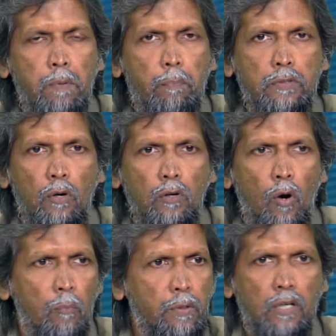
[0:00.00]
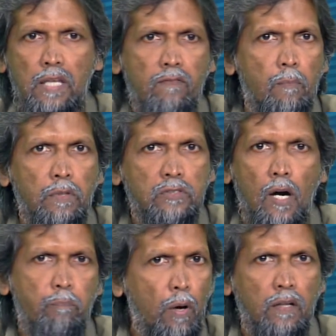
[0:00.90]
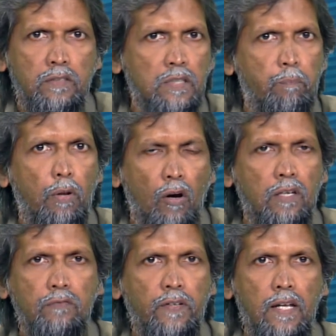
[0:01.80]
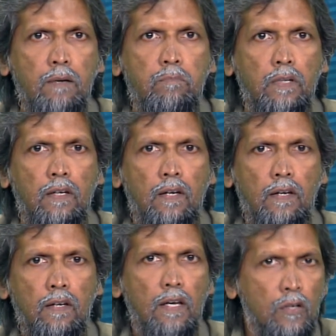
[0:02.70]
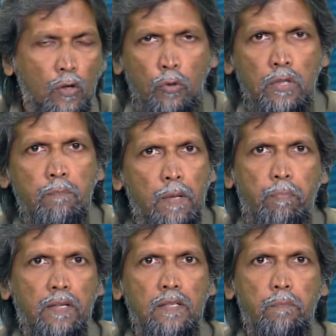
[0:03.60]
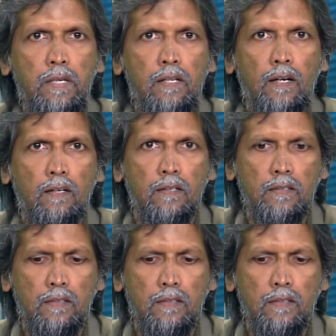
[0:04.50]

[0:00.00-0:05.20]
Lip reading: people to account because you have a bunch of apologists blocking for them, including people in the media.